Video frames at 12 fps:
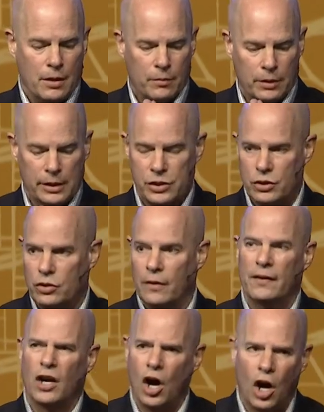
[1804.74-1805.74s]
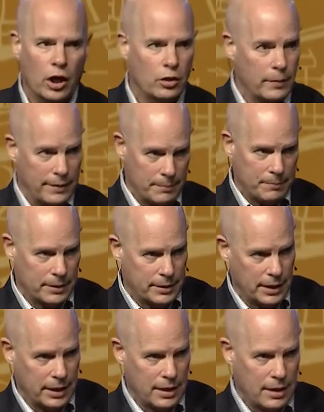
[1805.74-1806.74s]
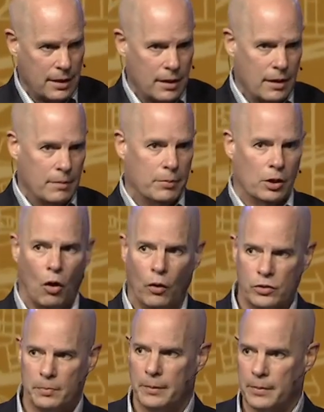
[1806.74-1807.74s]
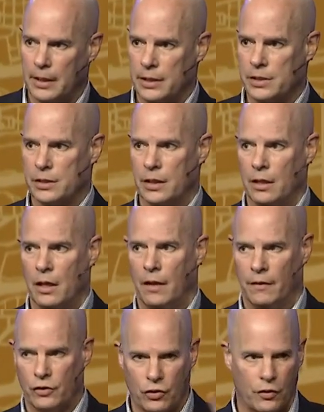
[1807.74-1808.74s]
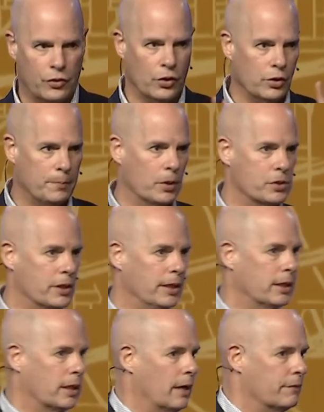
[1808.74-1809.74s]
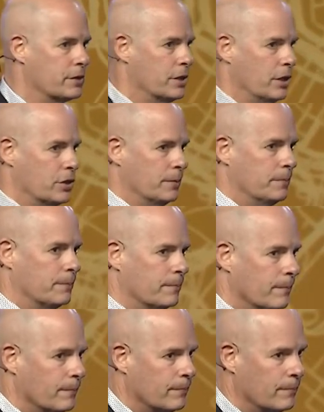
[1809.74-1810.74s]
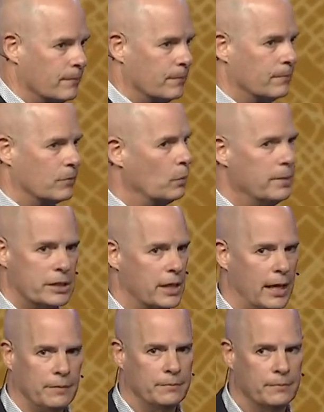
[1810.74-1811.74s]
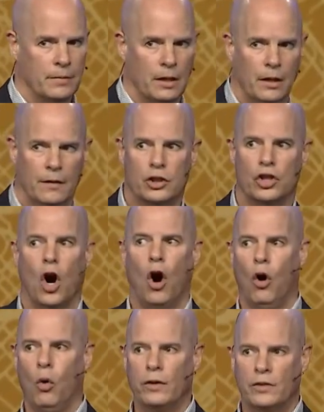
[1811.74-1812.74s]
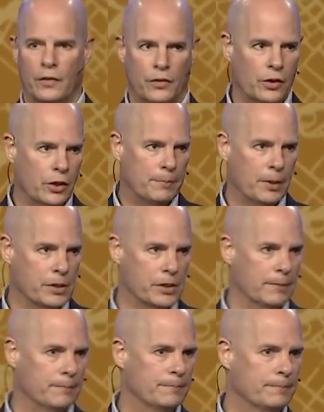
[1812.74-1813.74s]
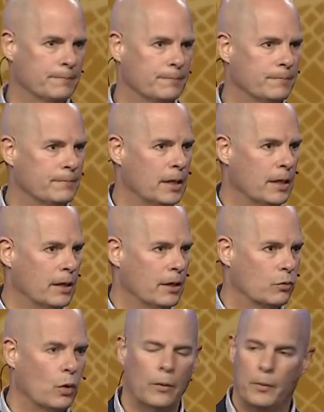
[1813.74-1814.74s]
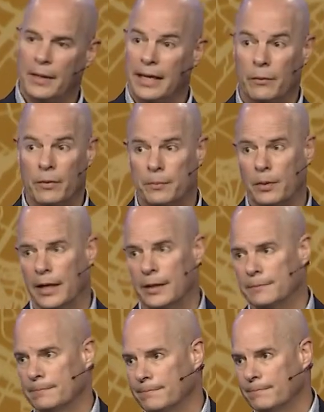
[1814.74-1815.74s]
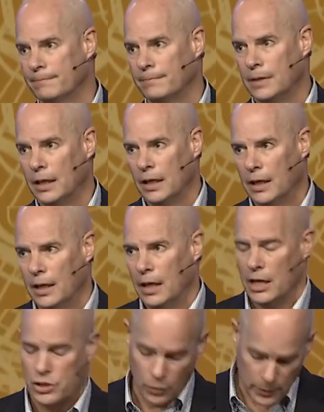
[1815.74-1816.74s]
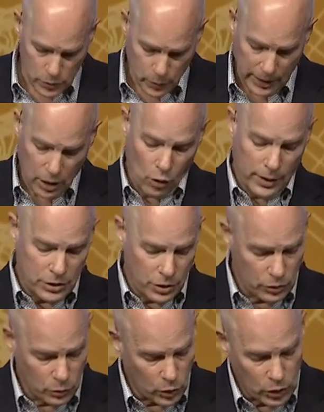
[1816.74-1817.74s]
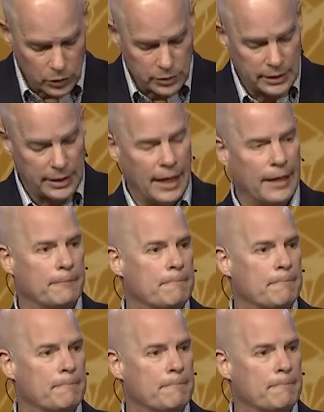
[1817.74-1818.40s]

we listen to their heart with empathy, but always remember this there's a third person in the conversation. Don't miss that. There's always a third person. So I would begin with prayer. And so, as we go into the world today,